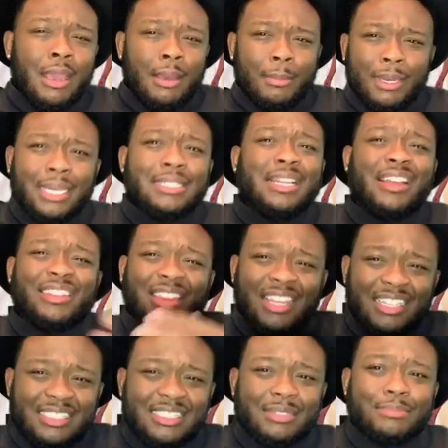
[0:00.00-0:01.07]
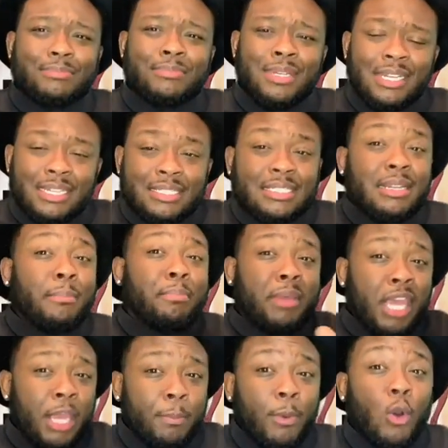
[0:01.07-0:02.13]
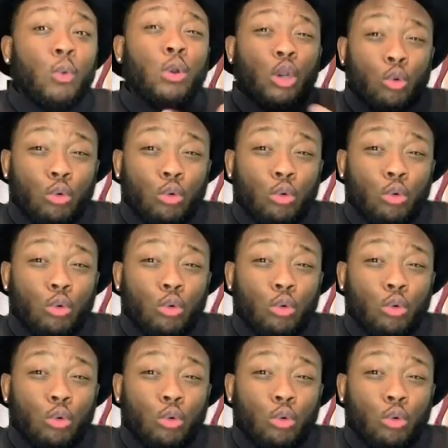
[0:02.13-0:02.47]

Because I think some people will